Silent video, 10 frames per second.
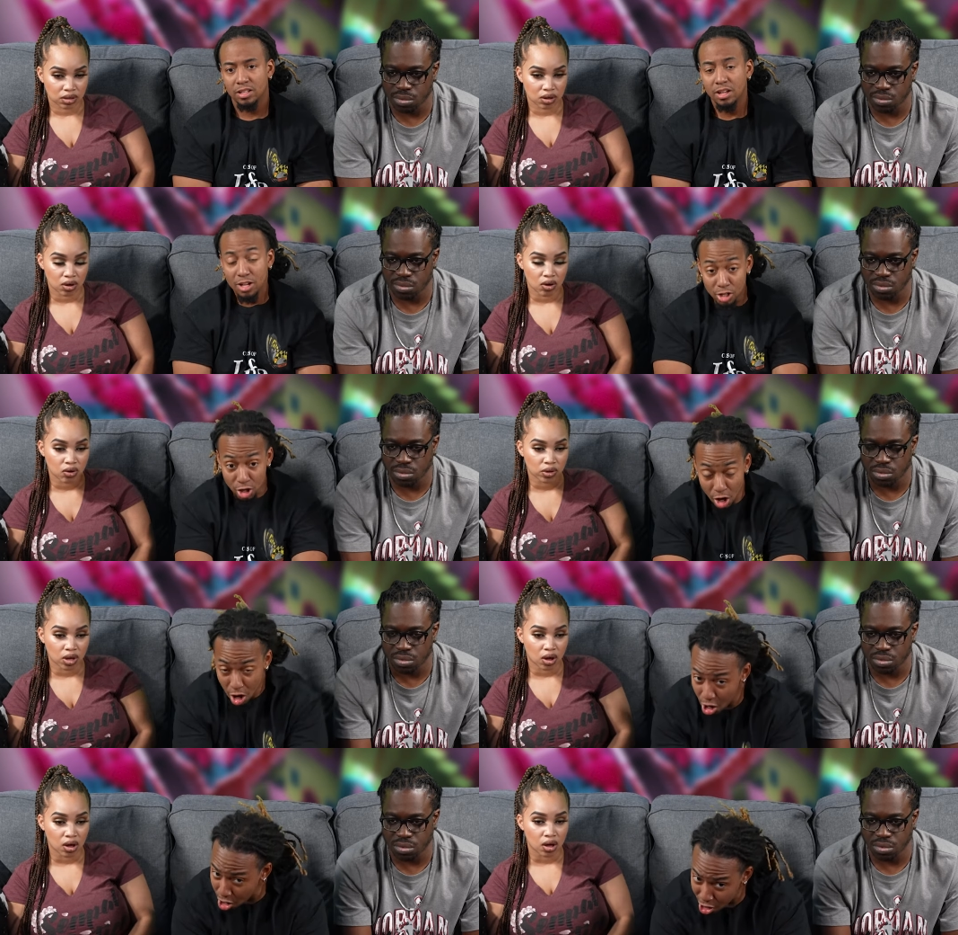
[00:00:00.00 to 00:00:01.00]
Speaker 1: Go.
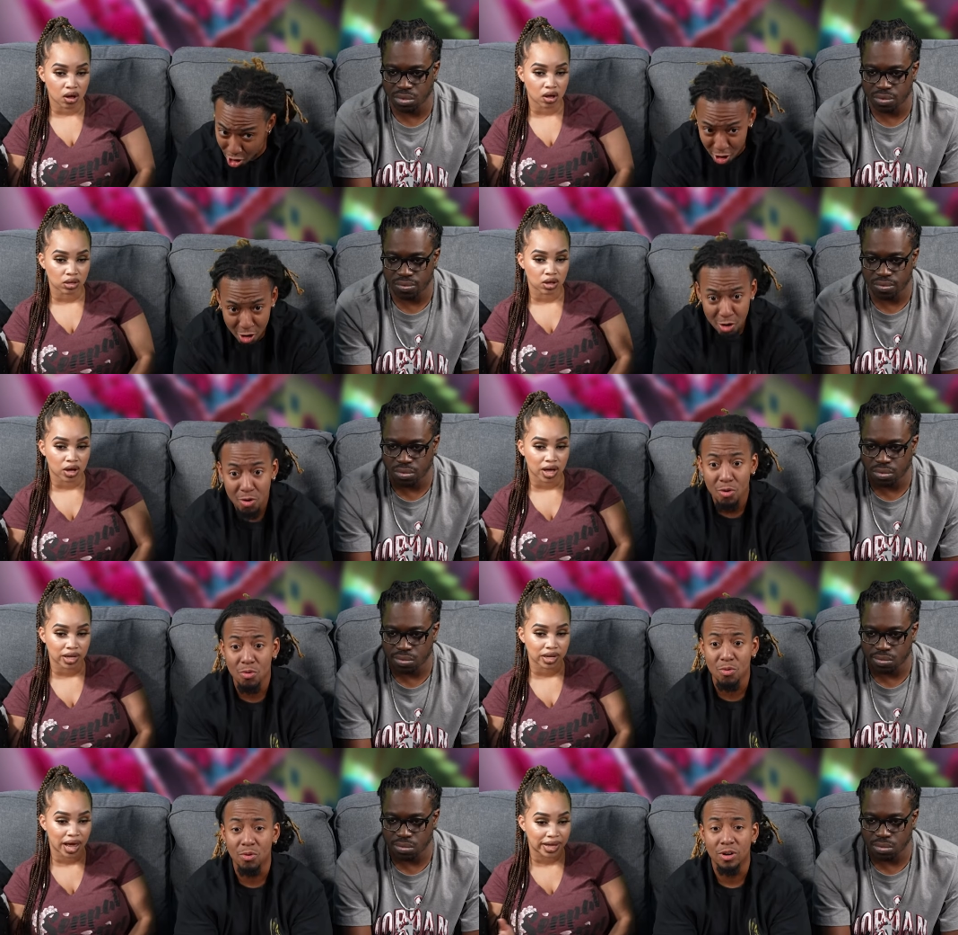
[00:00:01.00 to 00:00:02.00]
Go. Y'all
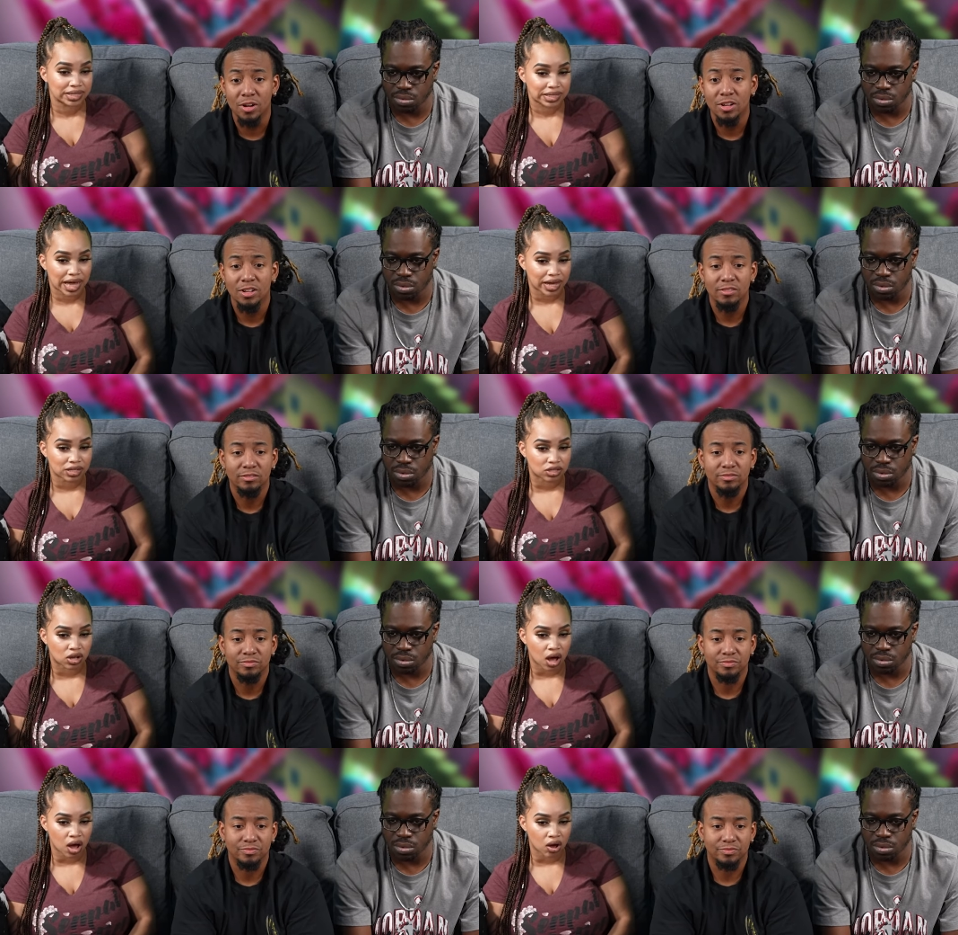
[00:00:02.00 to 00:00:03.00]
got nine seconds.
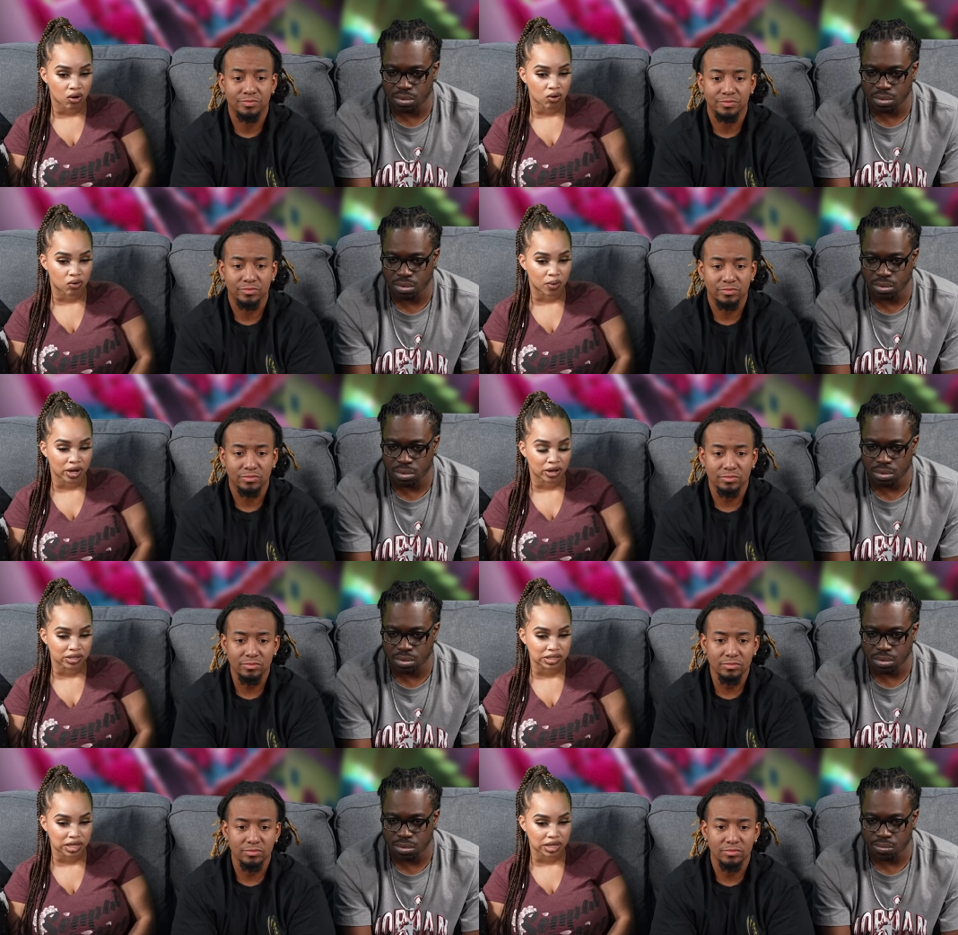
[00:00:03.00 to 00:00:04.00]
Go. Why
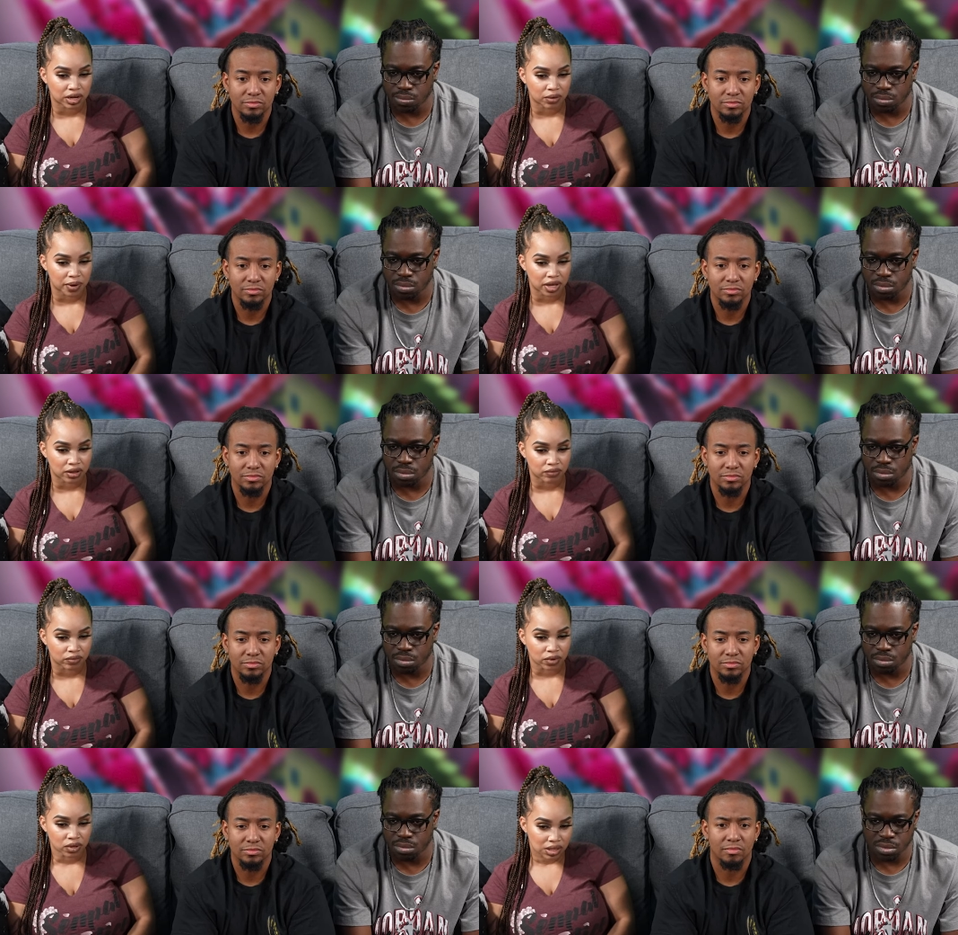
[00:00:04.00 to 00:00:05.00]
y'all sitting there waiting?
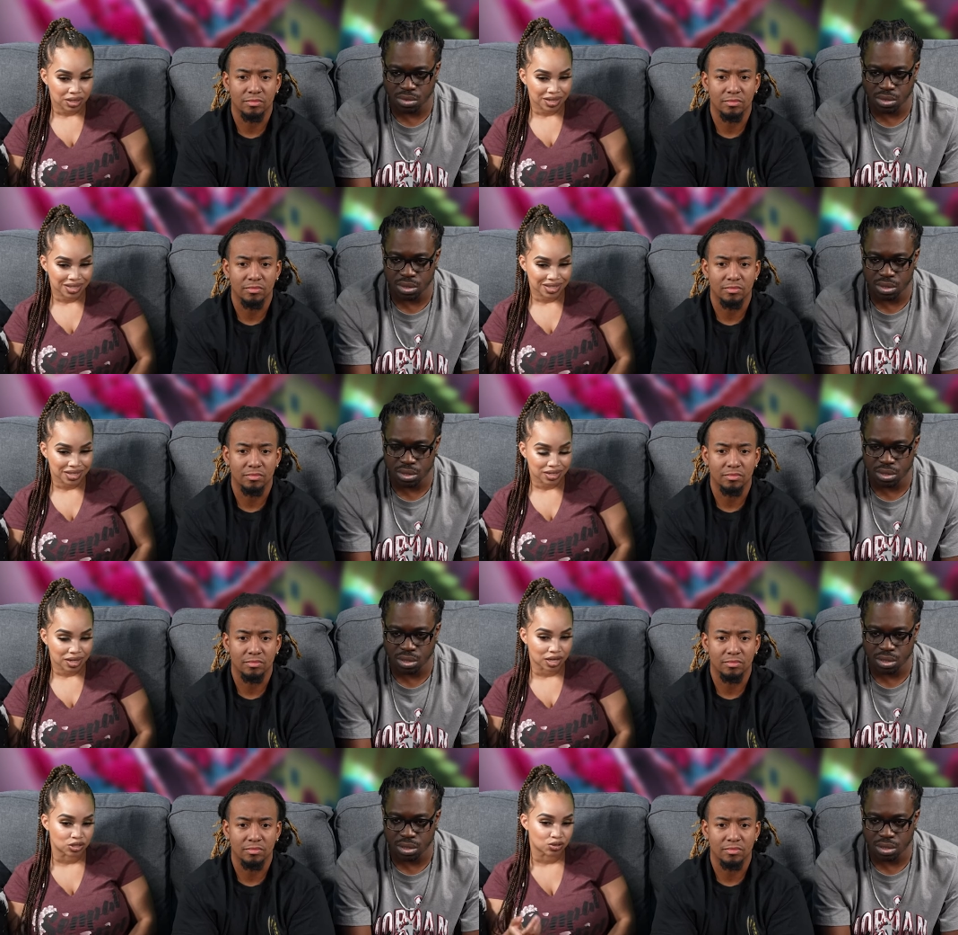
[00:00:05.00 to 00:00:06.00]

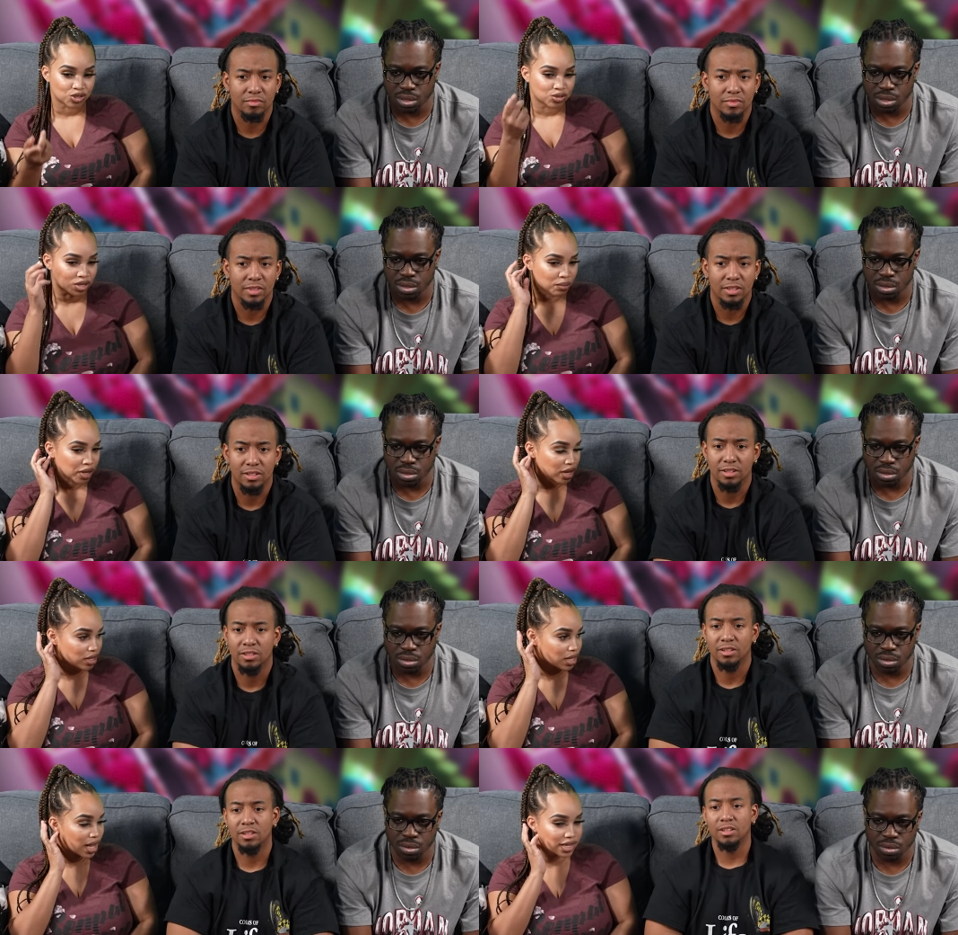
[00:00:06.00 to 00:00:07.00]
I told you he was gonna make it
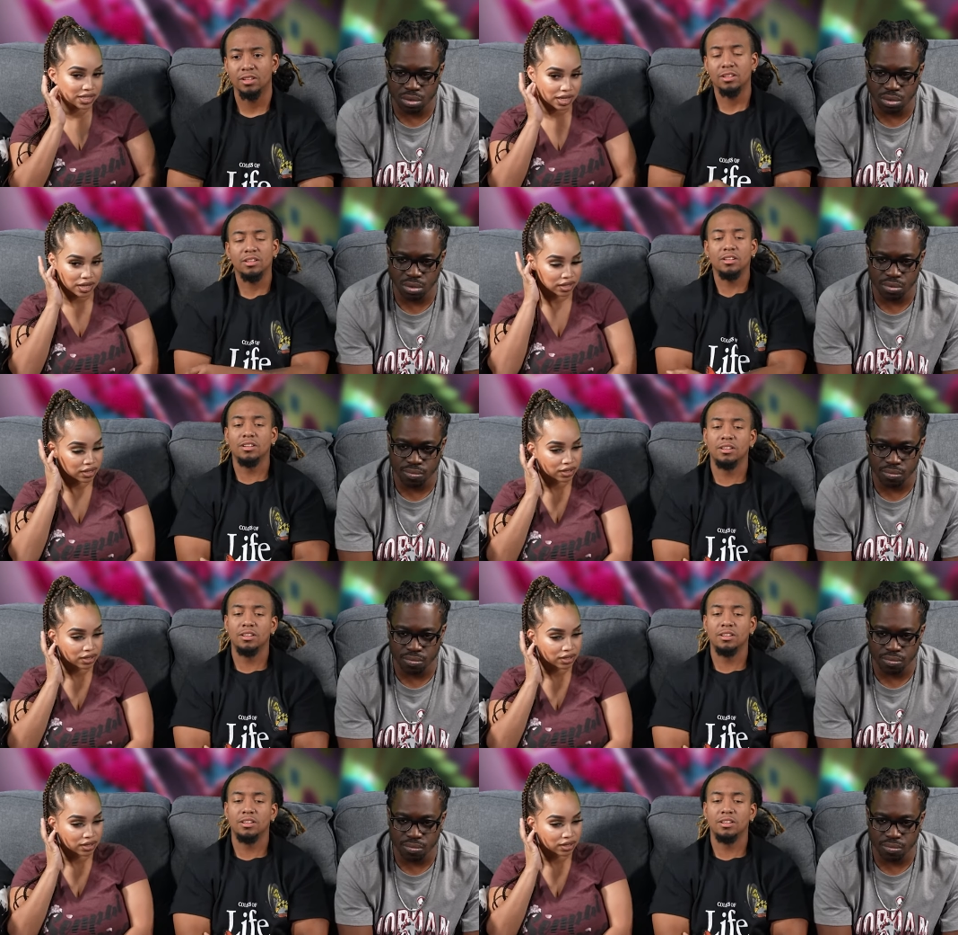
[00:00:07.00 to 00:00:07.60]
at the last second.